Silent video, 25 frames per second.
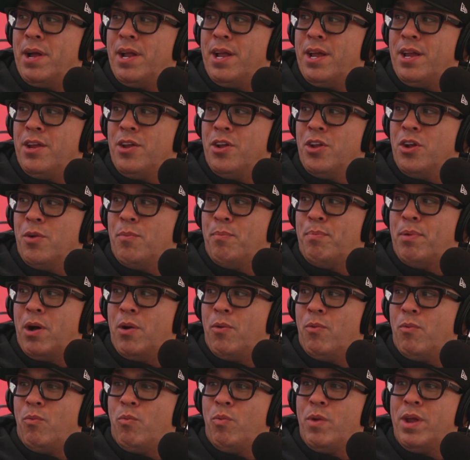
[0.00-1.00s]
But
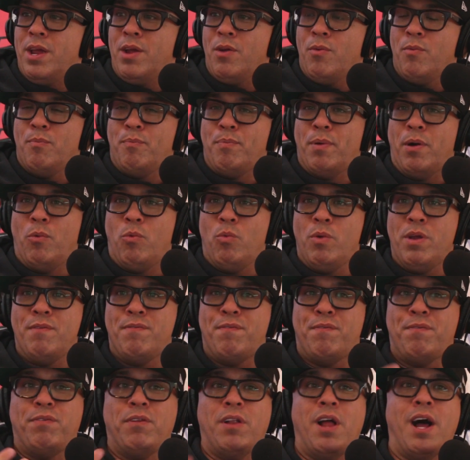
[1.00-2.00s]

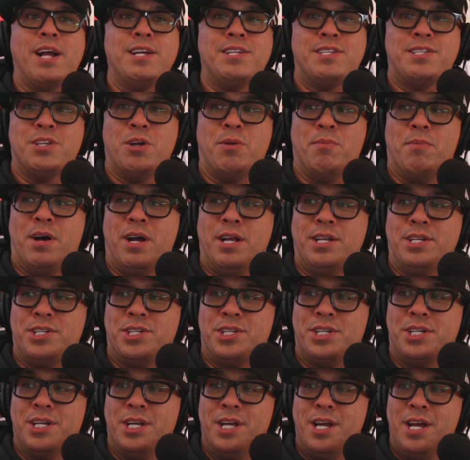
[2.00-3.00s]
we fly so
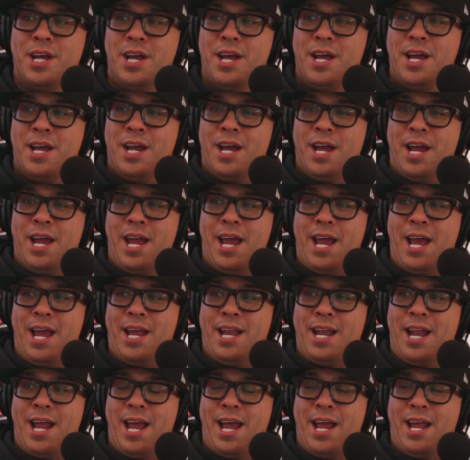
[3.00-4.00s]
much
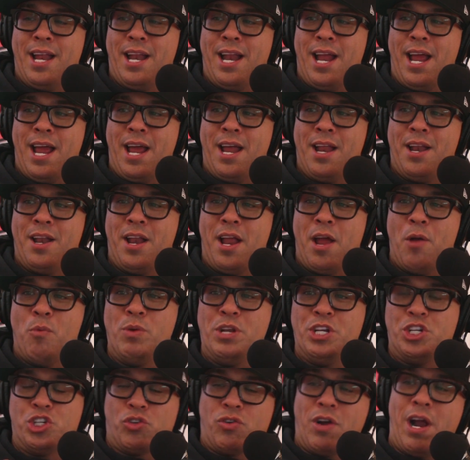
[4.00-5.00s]

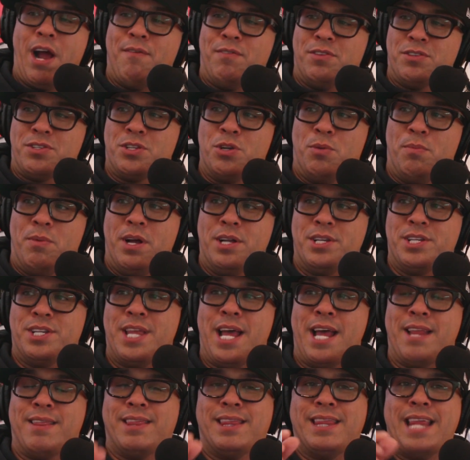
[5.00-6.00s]
and we travel so
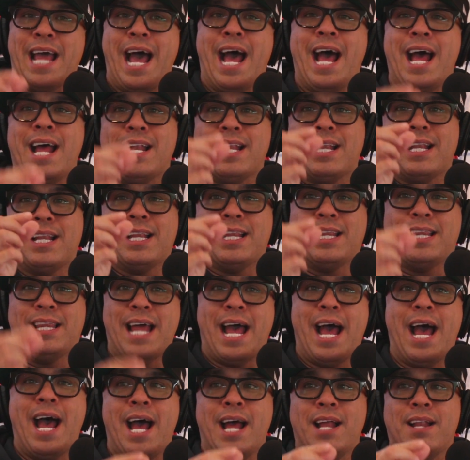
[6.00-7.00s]
much that
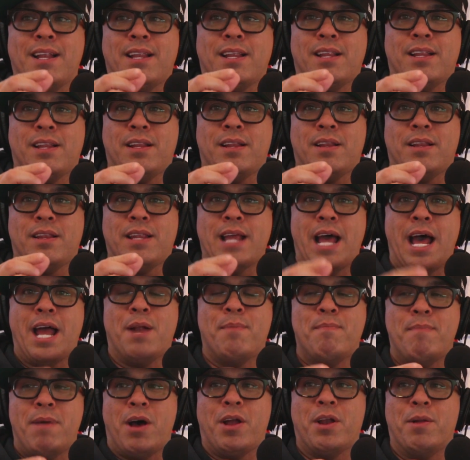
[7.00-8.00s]

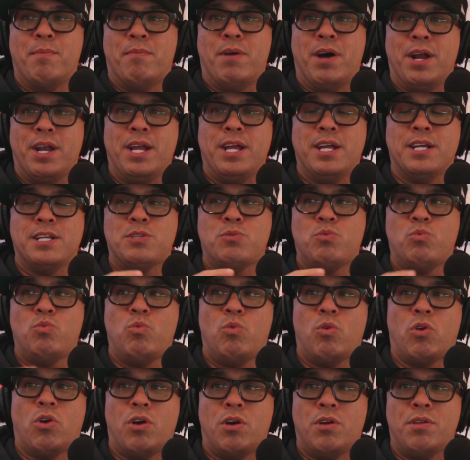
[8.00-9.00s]
amount of money is
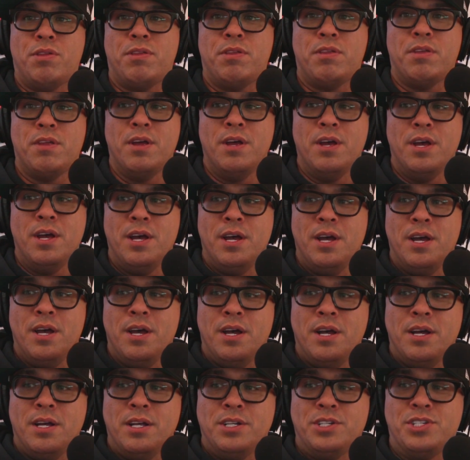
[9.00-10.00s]
worth
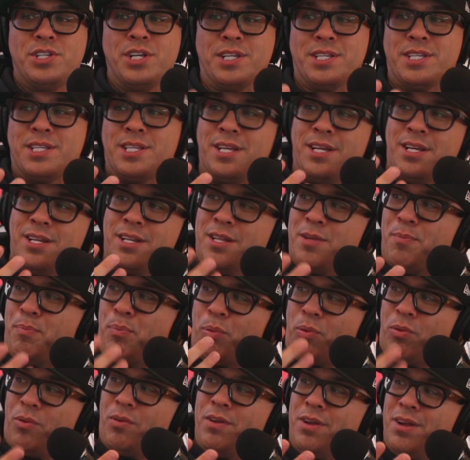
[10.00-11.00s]
just
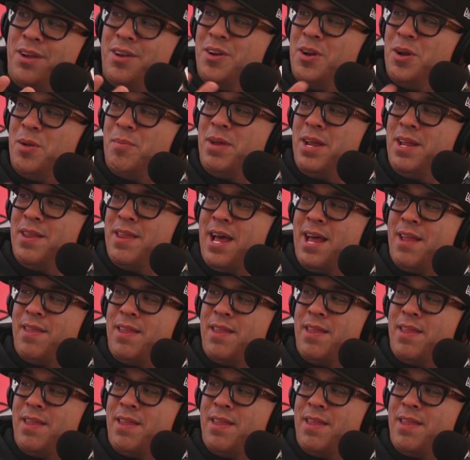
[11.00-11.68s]
the you know what I mean?